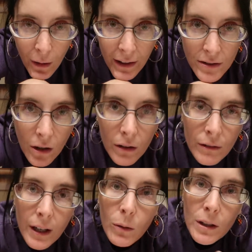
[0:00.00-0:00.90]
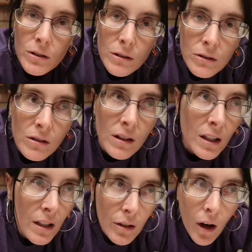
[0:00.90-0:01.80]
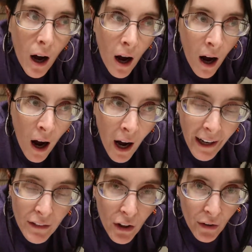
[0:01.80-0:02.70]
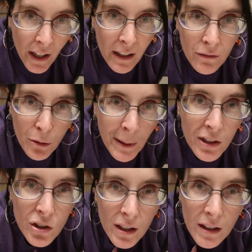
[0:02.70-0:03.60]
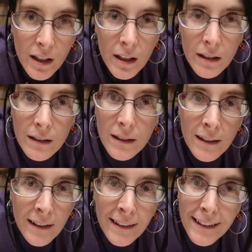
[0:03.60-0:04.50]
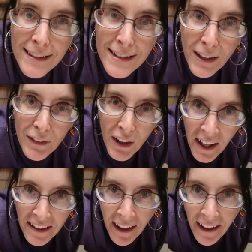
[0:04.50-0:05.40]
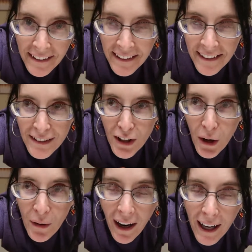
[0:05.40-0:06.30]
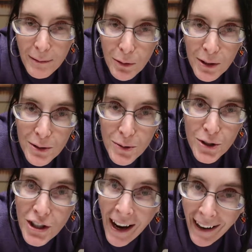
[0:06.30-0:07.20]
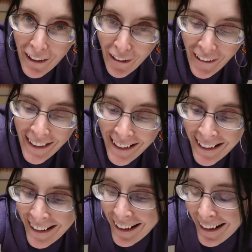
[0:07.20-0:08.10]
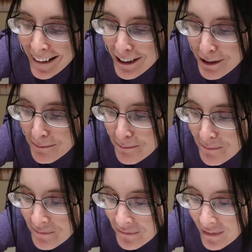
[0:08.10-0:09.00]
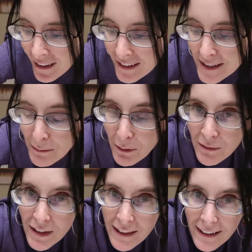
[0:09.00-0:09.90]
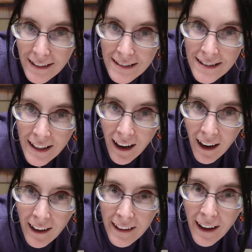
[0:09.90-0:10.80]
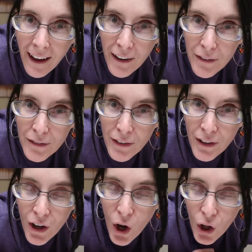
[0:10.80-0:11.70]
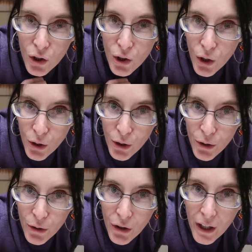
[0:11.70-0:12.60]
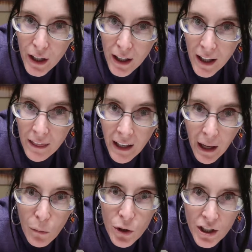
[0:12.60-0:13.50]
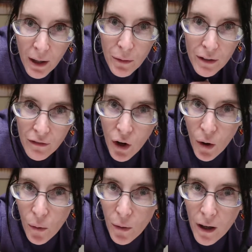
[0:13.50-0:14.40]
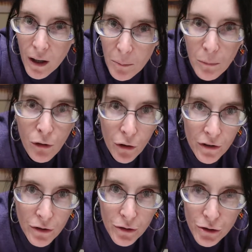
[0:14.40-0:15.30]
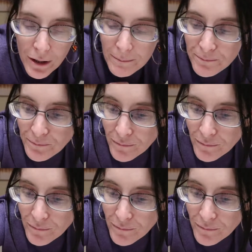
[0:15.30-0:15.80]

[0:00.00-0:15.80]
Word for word: you ask all the right questions, you think you have all the right information, and then it's never like that. So I am going to share some of the things that I have learned that I wish I would have known before the surgery.